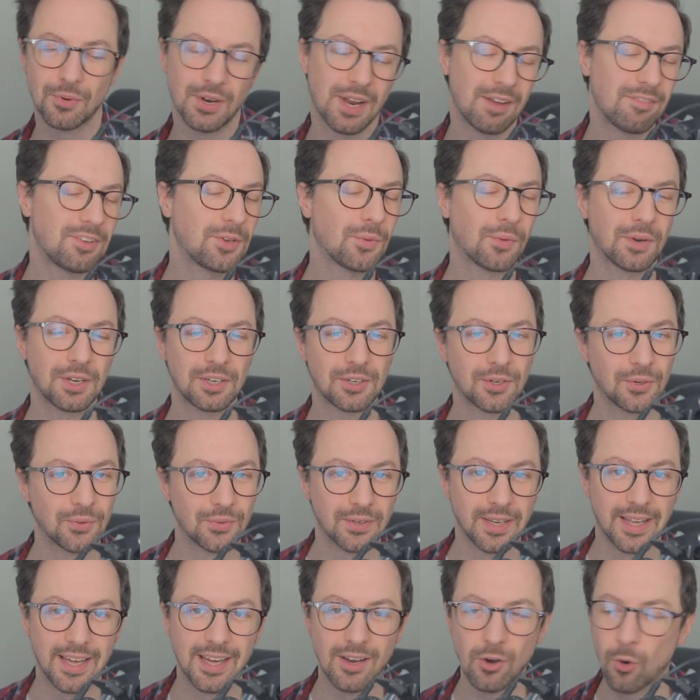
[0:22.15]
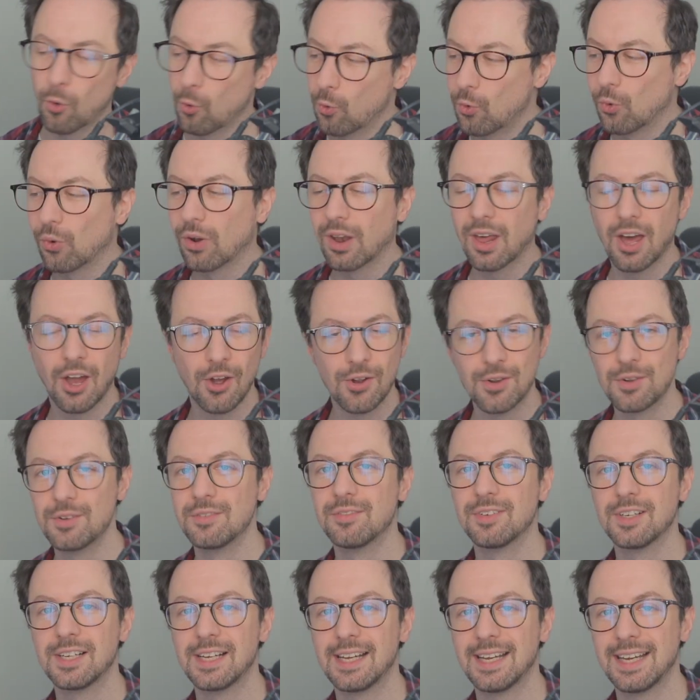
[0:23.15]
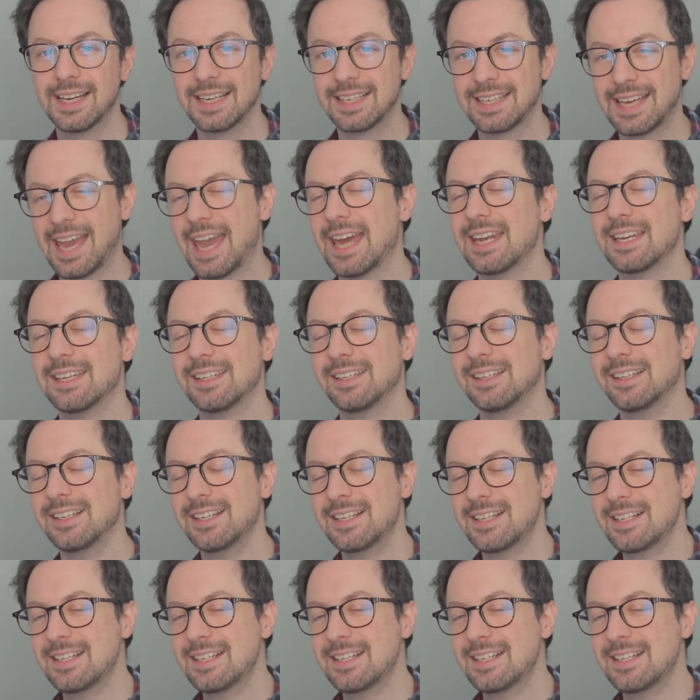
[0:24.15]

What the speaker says: whatever you want to call it, all over again?